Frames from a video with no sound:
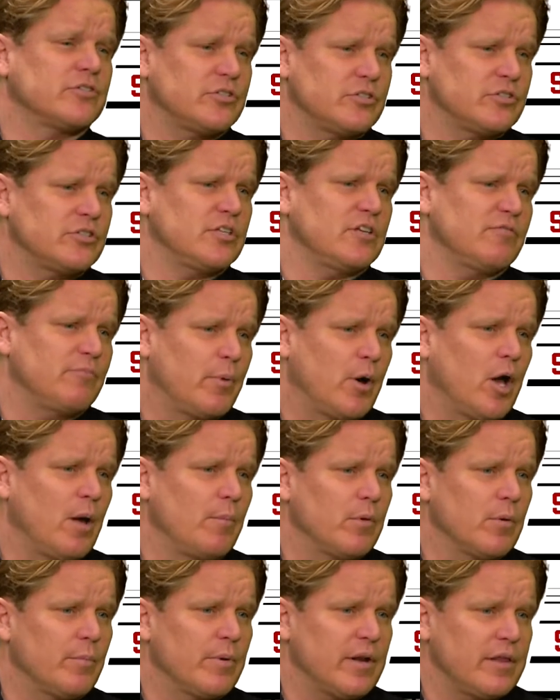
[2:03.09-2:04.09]
to Steve
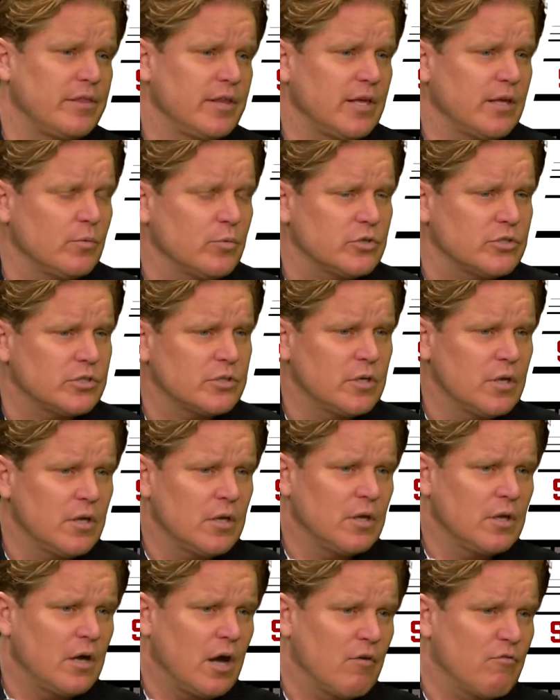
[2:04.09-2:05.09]
Ballmer, but I think it was
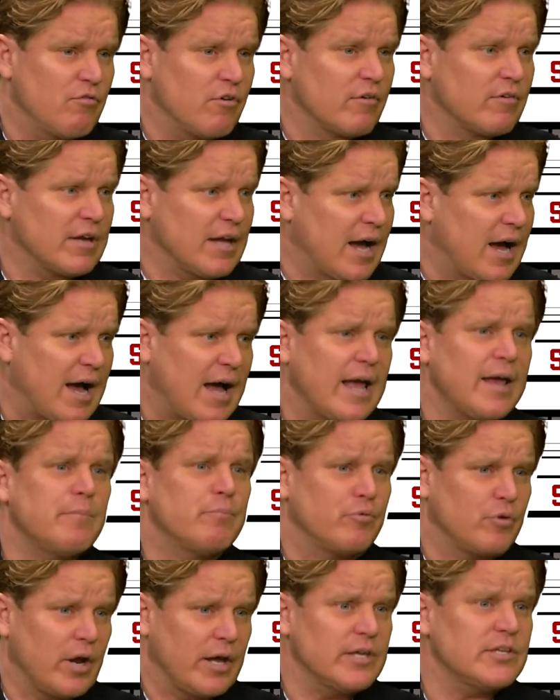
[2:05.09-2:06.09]
a very high
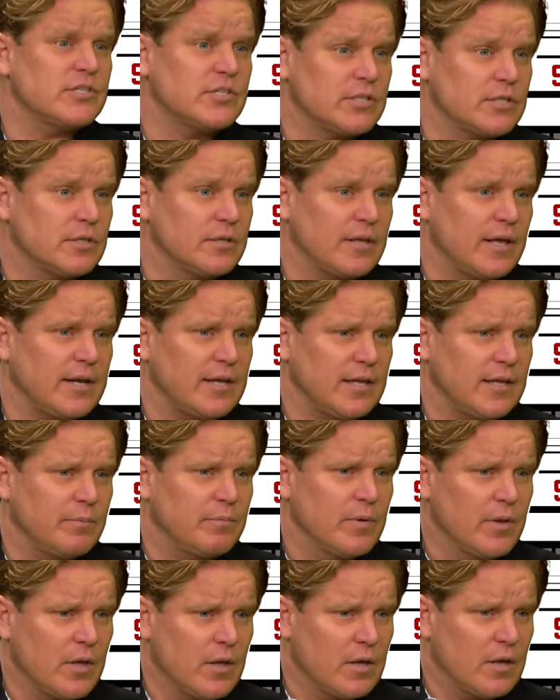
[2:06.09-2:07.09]
price that he
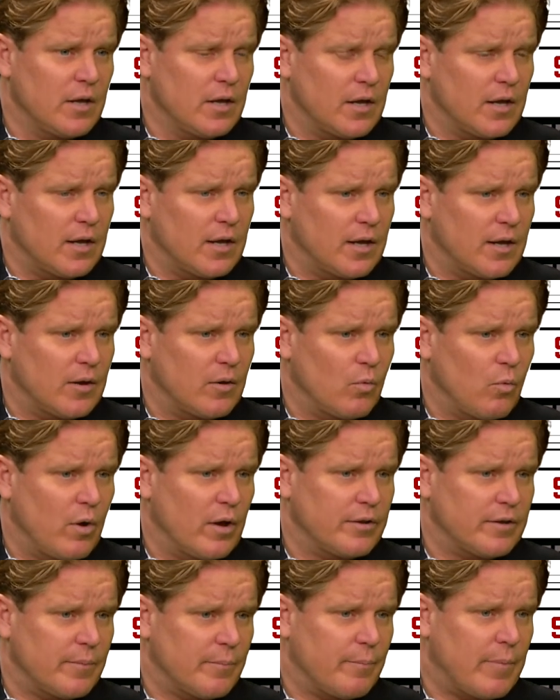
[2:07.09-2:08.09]

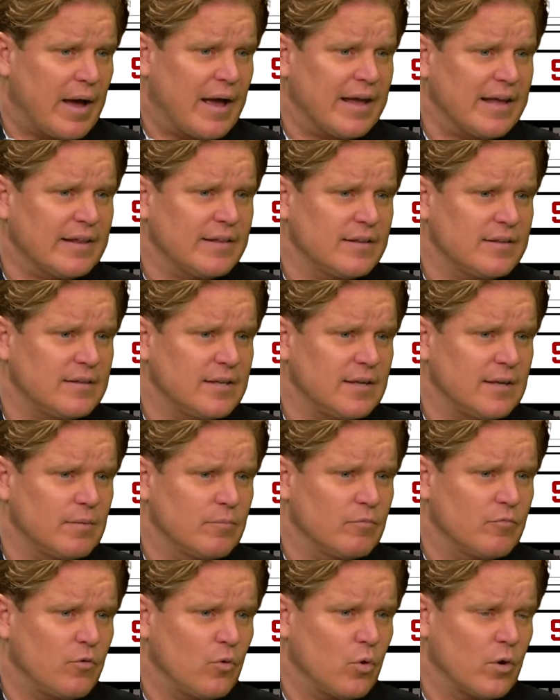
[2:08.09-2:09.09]
wound up buying the
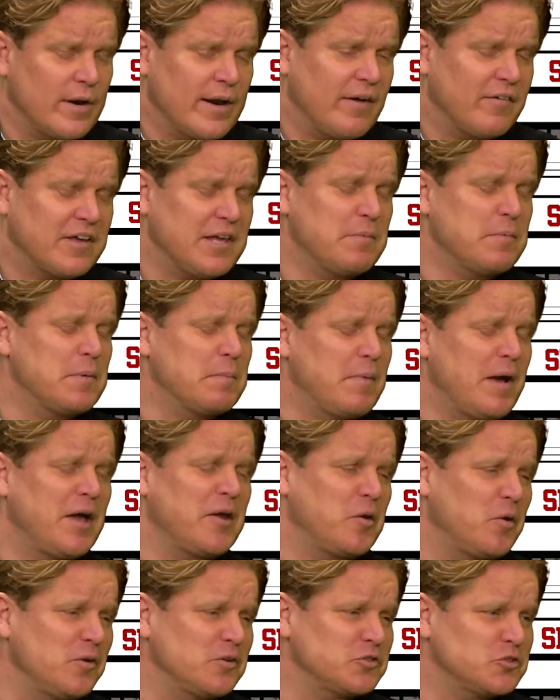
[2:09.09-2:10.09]
team for. Now, keep in
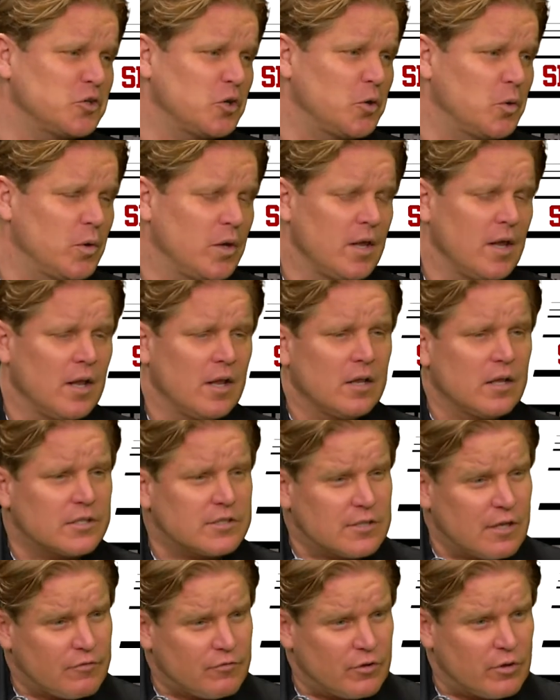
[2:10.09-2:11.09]
mind also, let's
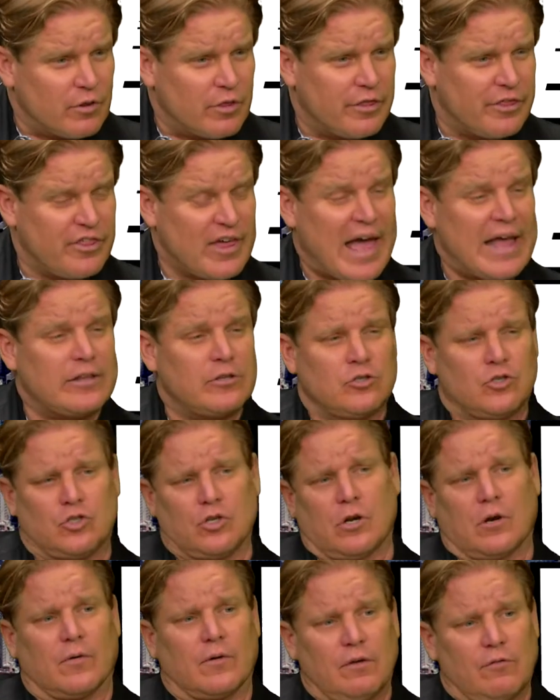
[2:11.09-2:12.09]
not feel that
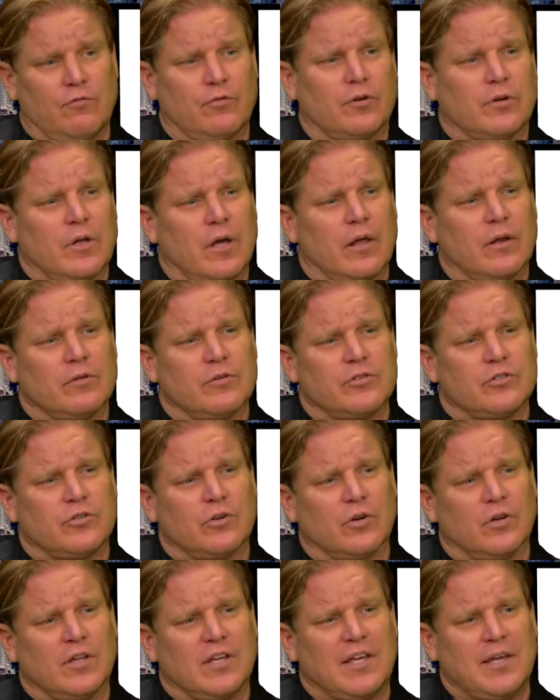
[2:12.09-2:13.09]
sorry for Donald
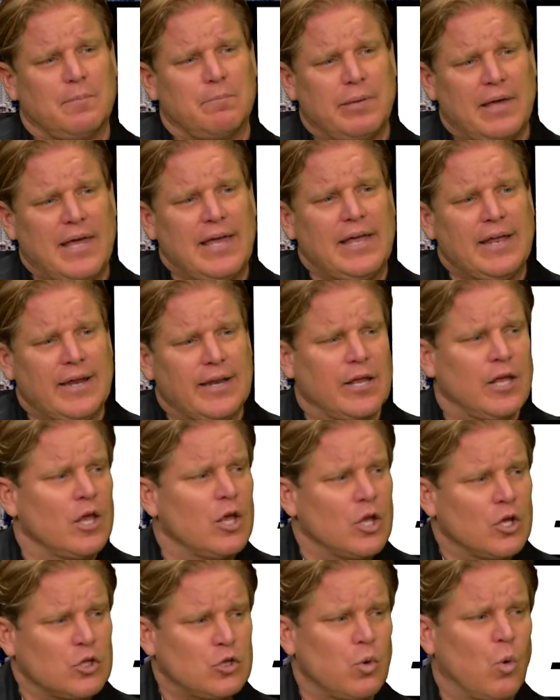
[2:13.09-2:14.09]
Sterling. He paid
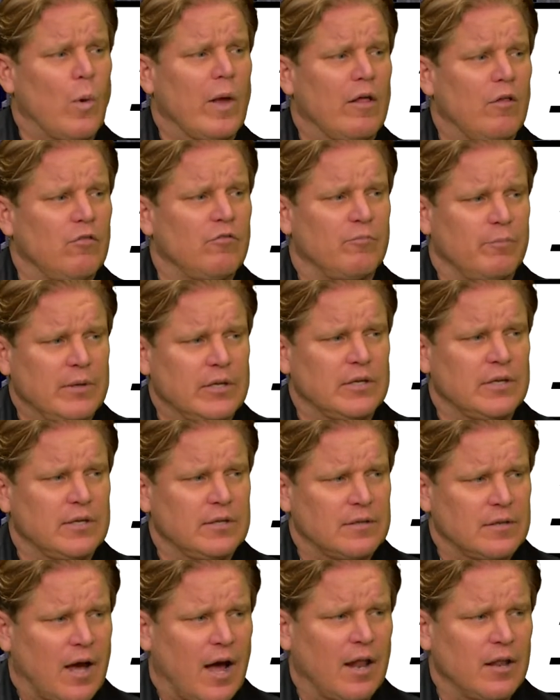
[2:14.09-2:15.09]
$12
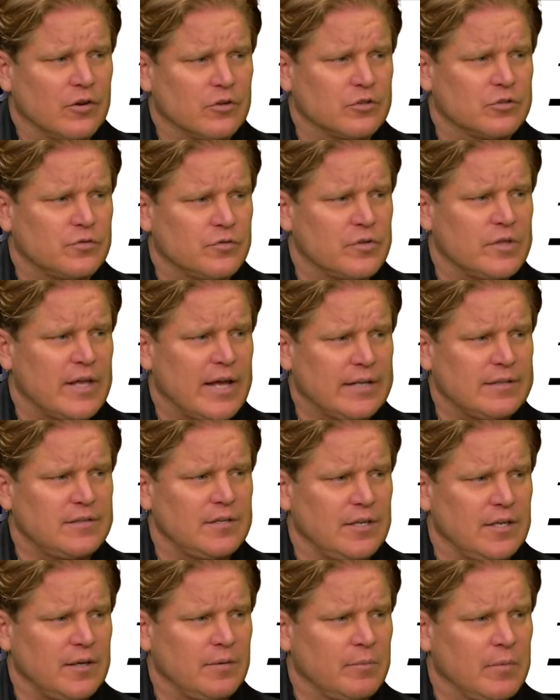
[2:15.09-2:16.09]
million for that
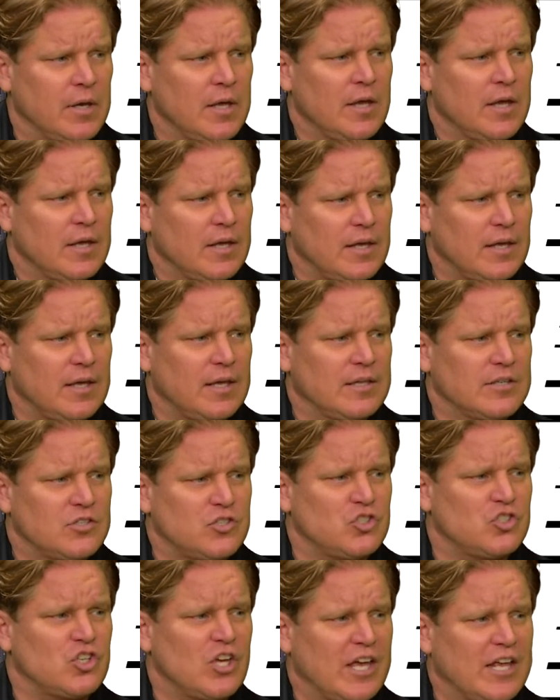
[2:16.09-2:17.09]
team in
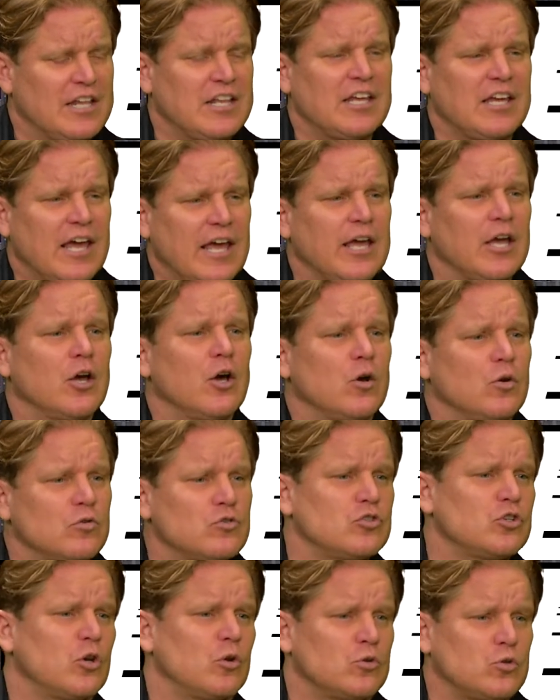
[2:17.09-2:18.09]
San Diego.
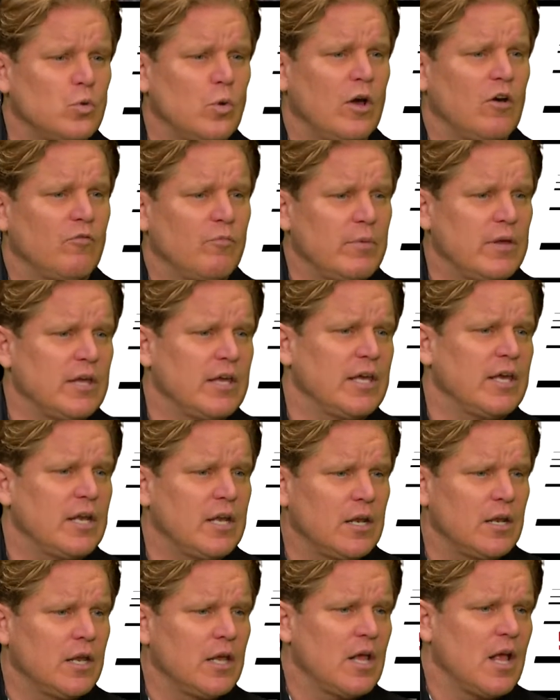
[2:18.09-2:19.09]
So $12
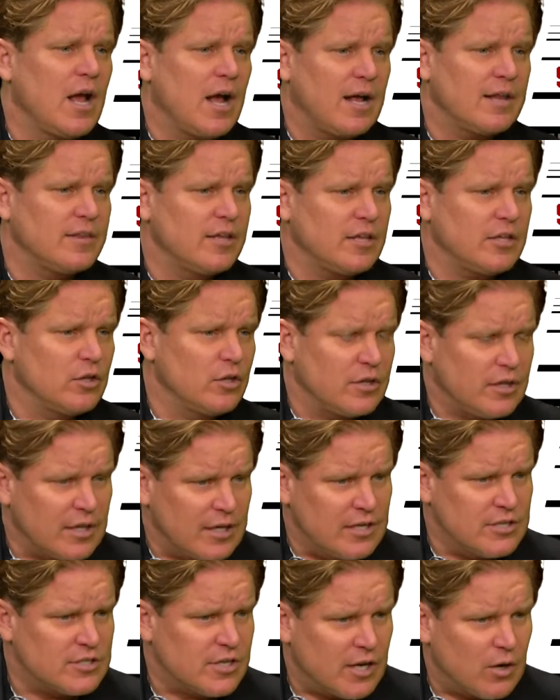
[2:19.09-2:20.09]
million. I think the only thing
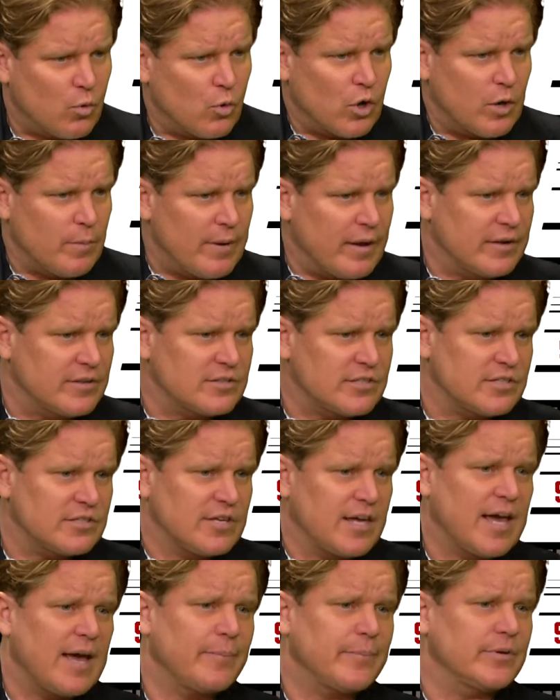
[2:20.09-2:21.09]
he's got to worry about is his
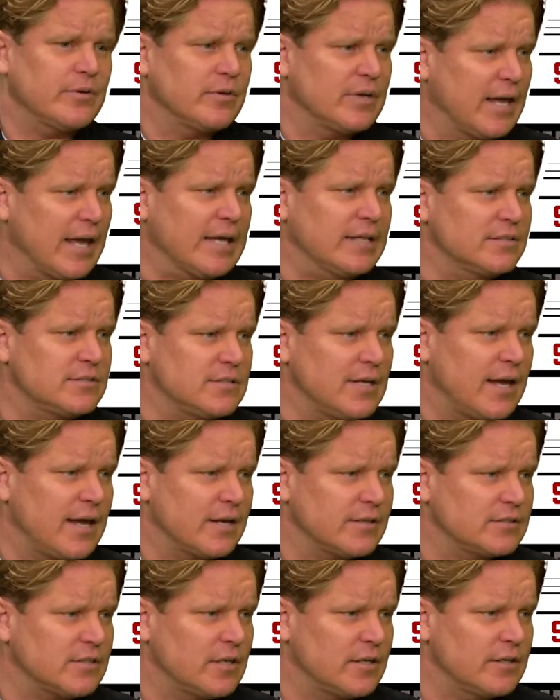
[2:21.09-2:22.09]
capital gains
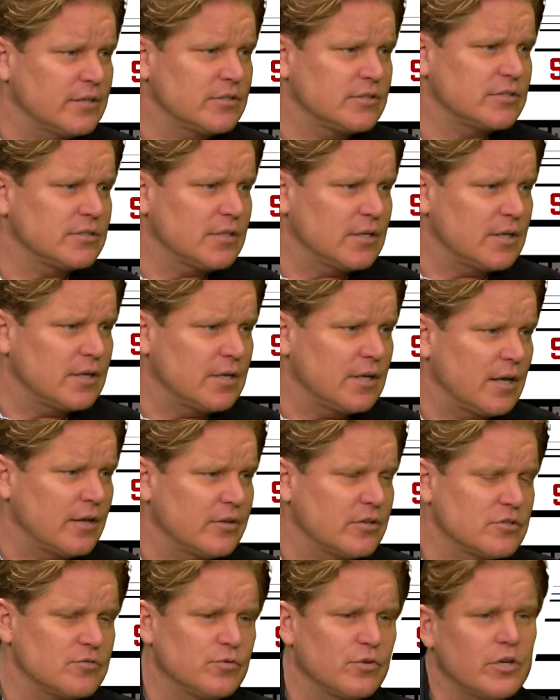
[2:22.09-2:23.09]
tax on
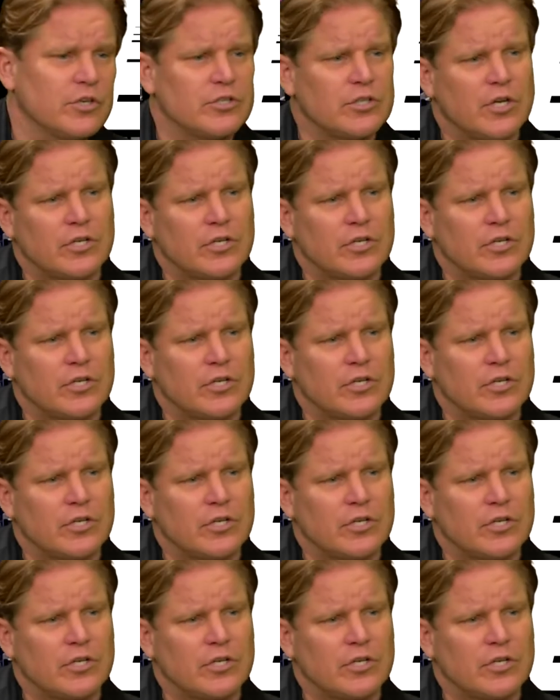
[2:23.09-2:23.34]
this franchise.